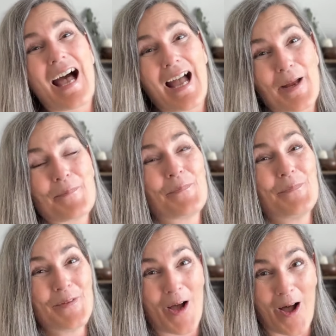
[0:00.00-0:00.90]
I
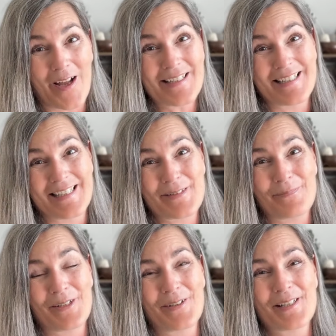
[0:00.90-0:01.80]
am not an
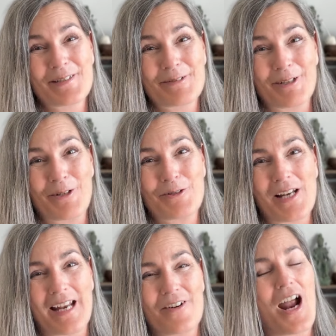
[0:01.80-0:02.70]
experienced
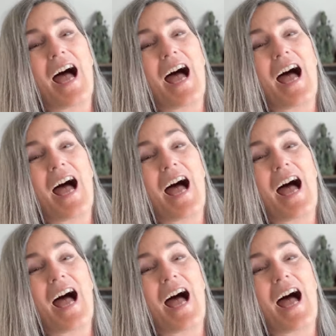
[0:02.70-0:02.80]
crocheter,